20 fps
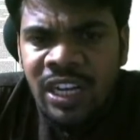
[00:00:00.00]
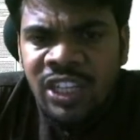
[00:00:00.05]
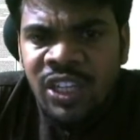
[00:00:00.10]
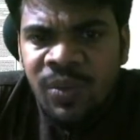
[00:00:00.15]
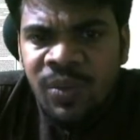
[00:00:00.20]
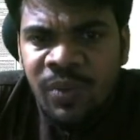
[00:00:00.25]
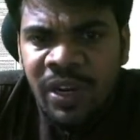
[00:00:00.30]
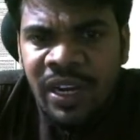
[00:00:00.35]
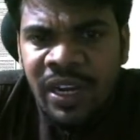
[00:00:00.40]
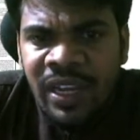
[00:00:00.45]

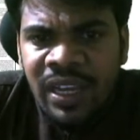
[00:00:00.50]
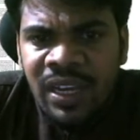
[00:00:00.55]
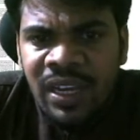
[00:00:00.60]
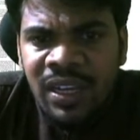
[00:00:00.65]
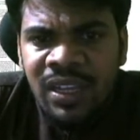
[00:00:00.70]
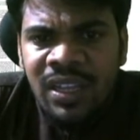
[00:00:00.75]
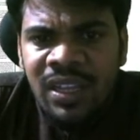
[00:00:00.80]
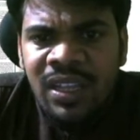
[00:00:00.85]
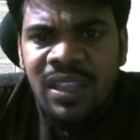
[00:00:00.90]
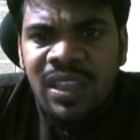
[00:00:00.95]
media,
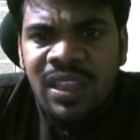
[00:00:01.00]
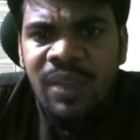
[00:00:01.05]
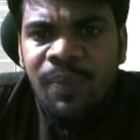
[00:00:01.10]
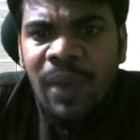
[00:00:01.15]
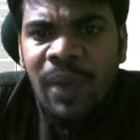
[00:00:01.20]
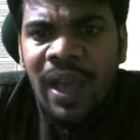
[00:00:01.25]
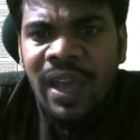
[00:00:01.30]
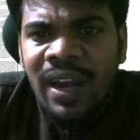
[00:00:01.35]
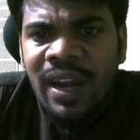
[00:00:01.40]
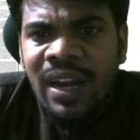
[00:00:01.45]
the
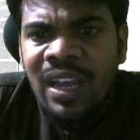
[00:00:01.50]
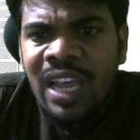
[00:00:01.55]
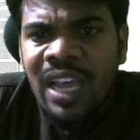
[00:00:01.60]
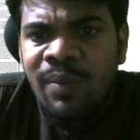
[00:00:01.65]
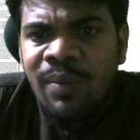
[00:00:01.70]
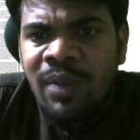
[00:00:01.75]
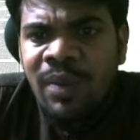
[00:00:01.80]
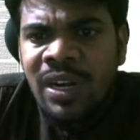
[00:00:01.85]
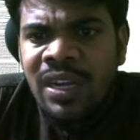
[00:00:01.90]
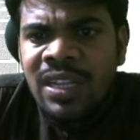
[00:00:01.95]

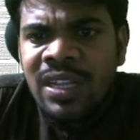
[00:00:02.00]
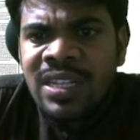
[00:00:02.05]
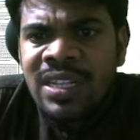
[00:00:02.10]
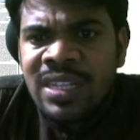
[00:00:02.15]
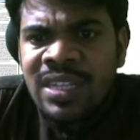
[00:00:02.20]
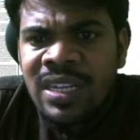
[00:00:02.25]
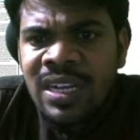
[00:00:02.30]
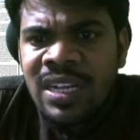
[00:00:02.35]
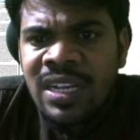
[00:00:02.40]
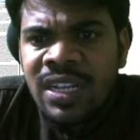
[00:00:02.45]
parenchymatous
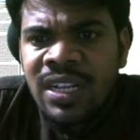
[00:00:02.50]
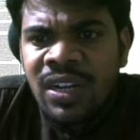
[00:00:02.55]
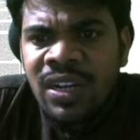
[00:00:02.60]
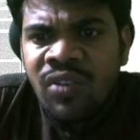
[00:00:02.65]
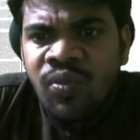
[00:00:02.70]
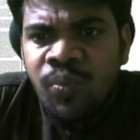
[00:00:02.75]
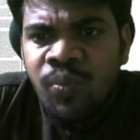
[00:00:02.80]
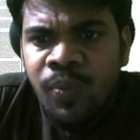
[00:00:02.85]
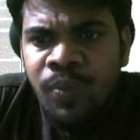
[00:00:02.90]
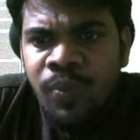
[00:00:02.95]
cells
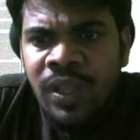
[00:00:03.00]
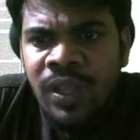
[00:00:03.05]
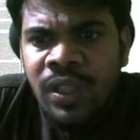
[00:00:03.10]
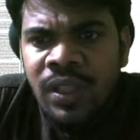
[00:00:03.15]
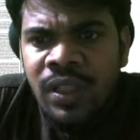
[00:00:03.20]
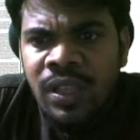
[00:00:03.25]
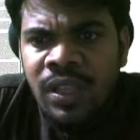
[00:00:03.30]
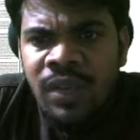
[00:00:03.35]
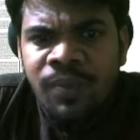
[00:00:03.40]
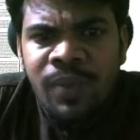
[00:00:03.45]
of
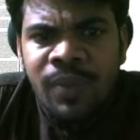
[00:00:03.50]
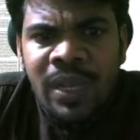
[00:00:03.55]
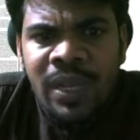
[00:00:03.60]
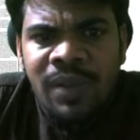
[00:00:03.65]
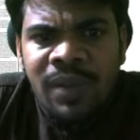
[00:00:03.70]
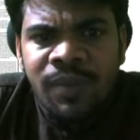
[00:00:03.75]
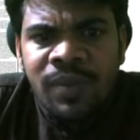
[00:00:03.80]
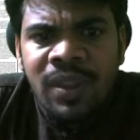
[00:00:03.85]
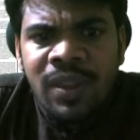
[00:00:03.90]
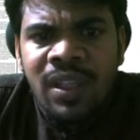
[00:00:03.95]
pith
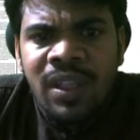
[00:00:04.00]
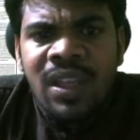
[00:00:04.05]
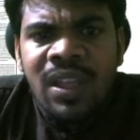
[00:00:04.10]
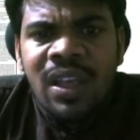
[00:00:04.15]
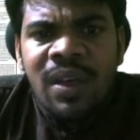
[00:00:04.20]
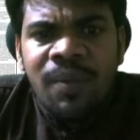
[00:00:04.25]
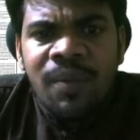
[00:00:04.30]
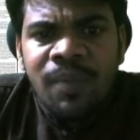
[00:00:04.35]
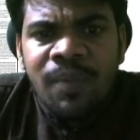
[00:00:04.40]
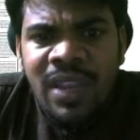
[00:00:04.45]
become
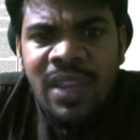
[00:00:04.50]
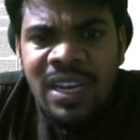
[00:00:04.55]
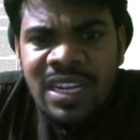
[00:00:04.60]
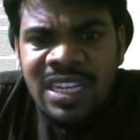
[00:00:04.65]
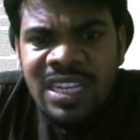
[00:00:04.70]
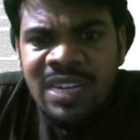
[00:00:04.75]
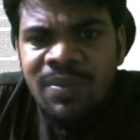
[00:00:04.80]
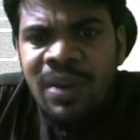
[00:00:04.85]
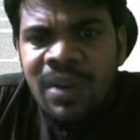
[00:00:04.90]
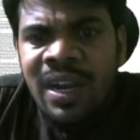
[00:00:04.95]

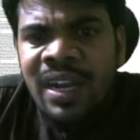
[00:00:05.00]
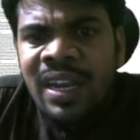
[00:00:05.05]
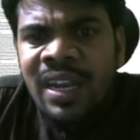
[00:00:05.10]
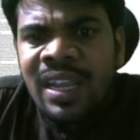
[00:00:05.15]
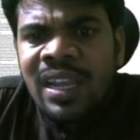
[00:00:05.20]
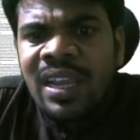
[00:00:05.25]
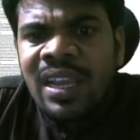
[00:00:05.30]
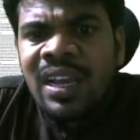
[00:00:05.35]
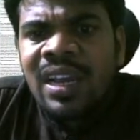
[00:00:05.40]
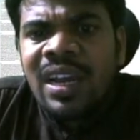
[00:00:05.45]

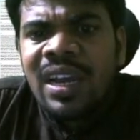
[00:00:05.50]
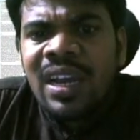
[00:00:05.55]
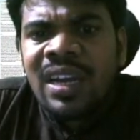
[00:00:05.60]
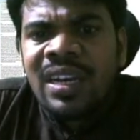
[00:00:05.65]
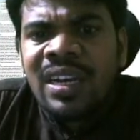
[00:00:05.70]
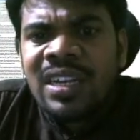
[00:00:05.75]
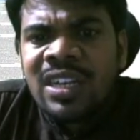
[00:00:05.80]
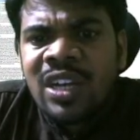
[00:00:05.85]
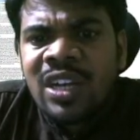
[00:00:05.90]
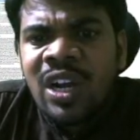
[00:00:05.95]
meristematic
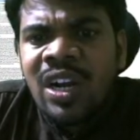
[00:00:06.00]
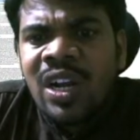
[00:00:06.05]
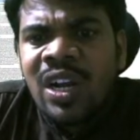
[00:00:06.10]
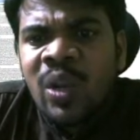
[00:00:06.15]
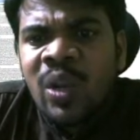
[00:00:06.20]
and start